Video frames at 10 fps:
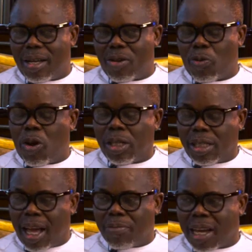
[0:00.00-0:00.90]
one
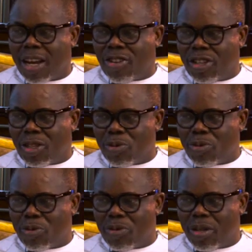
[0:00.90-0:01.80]
time secretary
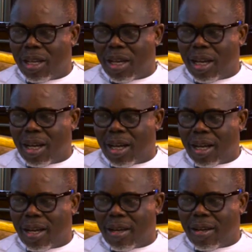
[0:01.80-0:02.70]
to
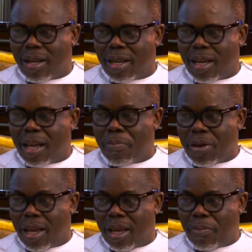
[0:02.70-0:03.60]

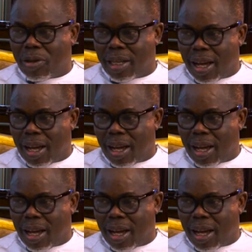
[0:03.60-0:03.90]
MBA, Port